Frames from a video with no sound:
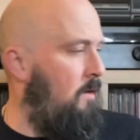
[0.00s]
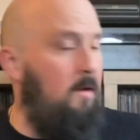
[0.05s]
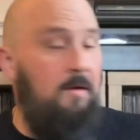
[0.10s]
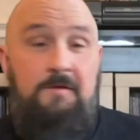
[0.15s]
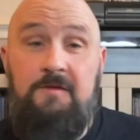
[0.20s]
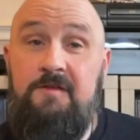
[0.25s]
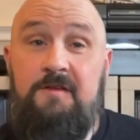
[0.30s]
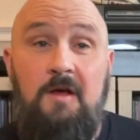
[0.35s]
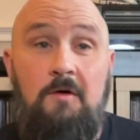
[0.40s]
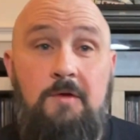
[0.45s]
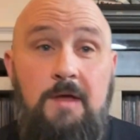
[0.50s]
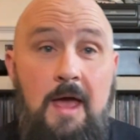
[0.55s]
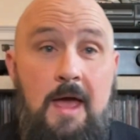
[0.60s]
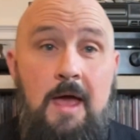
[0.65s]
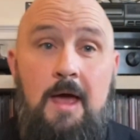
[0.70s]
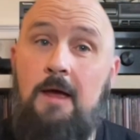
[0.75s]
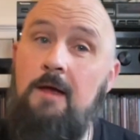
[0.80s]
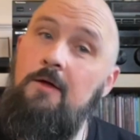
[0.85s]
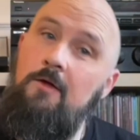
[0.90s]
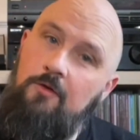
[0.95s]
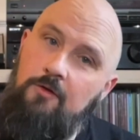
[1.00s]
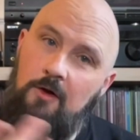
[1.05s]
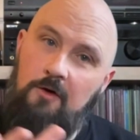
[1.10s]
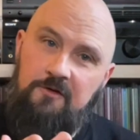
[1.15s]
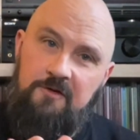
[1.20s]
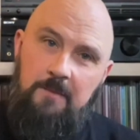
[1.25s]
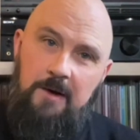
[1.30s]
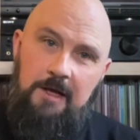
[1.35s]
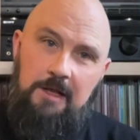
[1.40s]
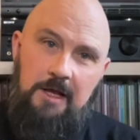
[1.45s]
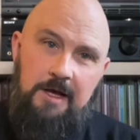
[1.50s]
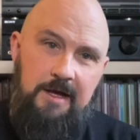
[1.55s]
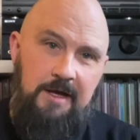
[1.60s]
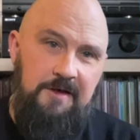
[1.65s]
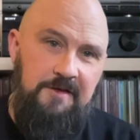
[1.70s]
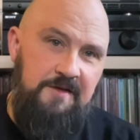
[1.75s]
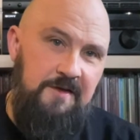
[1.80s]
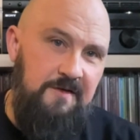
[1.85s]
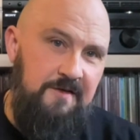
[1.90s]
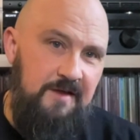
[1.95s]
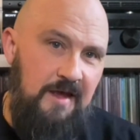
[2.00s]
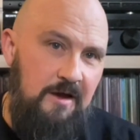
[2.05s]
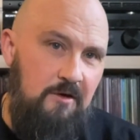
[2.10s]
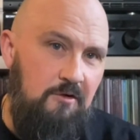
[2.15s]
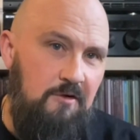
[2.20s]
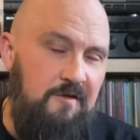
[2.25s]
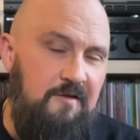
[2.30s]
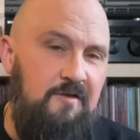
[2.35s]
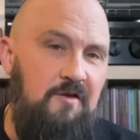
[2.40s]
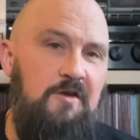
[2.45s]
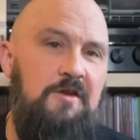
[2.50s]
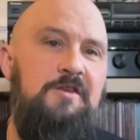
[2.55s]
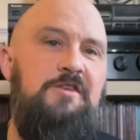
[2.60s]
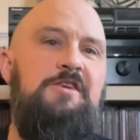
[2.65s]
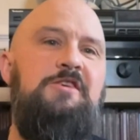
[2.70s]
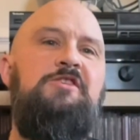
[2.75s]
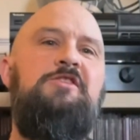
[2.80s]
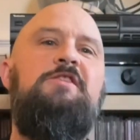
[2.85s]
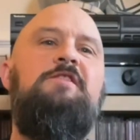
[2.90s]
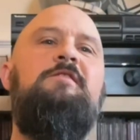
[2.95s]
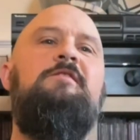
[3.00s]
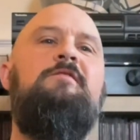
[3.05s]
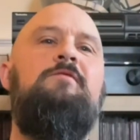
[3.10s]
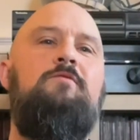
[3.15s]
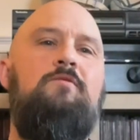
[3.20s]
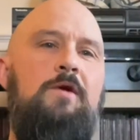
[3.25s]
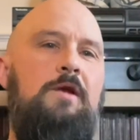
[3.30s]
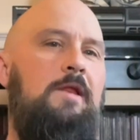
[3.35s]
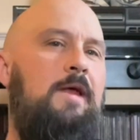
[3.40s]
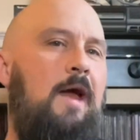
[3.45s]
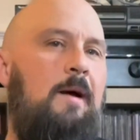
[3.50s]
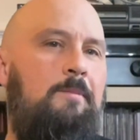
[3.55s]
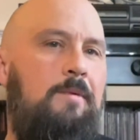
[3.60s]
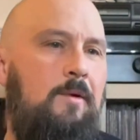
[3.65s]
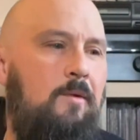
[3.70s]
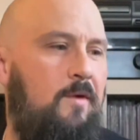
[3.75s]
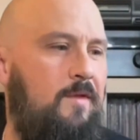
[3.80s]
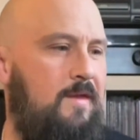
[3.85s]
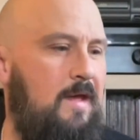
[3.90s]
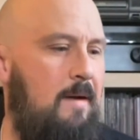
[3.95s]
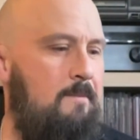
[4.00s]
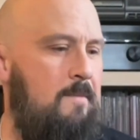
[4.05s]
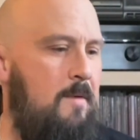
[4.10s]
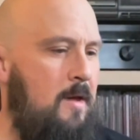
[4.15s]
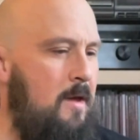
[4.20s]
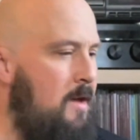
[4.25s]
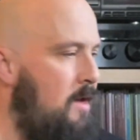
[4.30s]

So yeah, those are my latest Sacred Sun editions. Really happy with them.